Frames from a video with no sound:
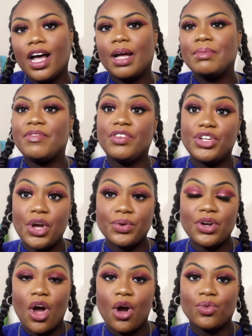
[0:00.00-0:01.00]
If you
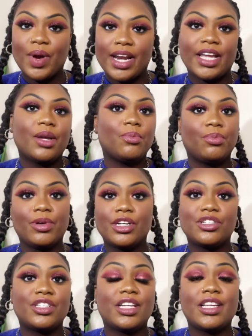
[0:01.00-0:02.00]
don't know already,
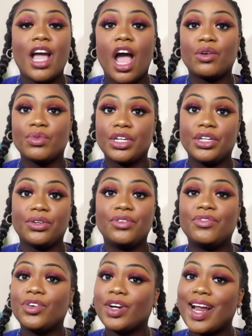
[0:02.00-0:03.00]
Bridgerton got
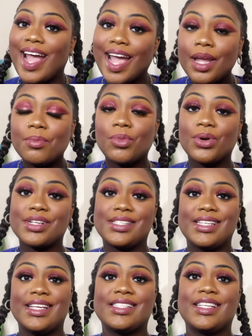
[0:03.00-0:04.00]
renewed for 8 more
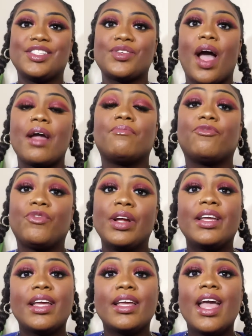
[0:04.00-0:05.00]
seasons, so I'm
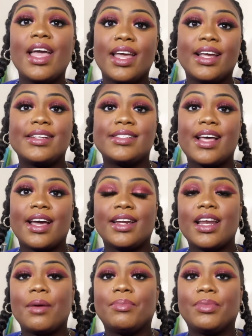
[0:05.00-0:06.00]
freaking
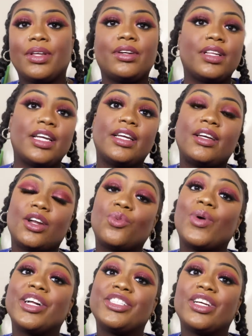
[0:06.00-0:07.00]
excited. I'm literally
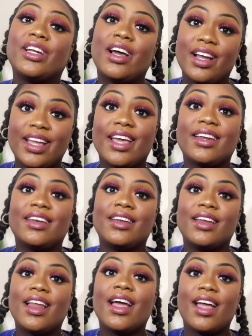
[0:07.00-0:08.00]
gonna watch it
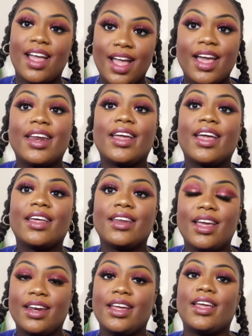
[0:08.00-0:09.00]
again and
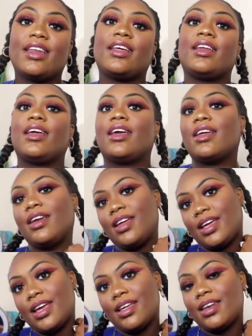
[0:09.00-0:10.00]
again and again and again and
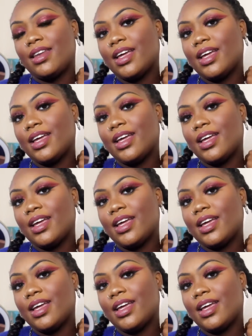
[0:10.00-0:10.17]
again.